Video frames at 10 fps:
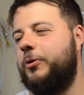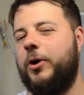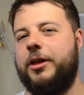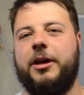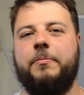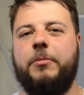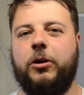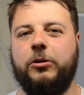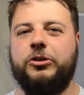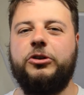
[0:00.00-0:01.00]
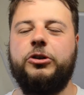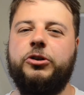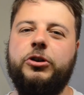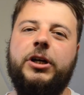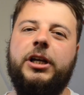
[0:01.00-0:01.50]
where their malts
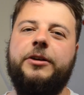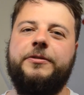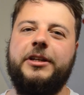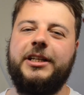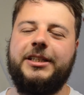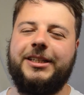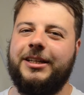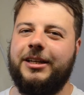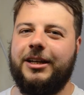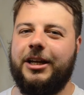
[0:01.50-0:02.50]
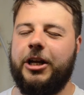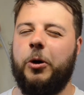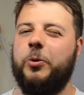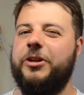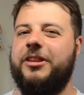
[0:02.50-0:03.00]
just sort of lift it and
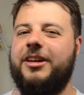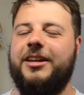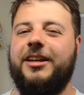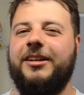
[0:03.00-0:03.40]
hold it there.